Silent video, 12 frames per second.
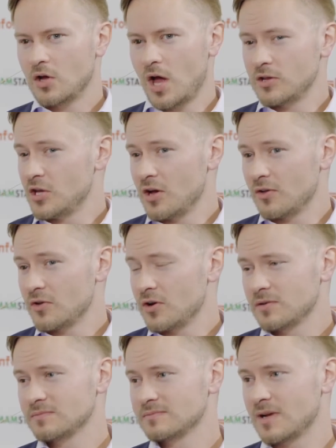Any
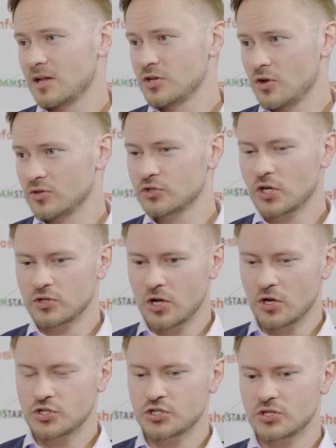other
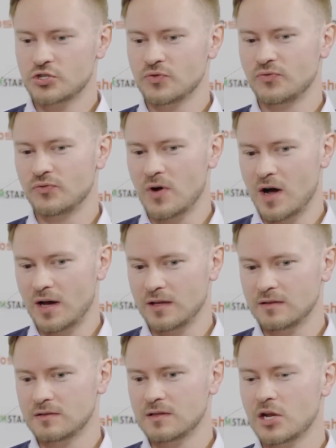technology that you
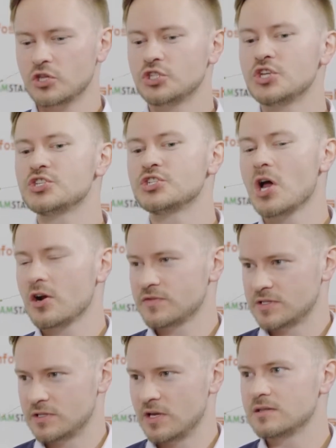find that it
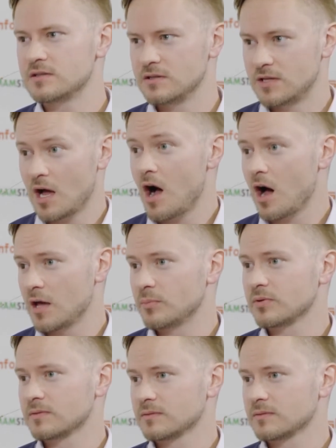deserves the hype?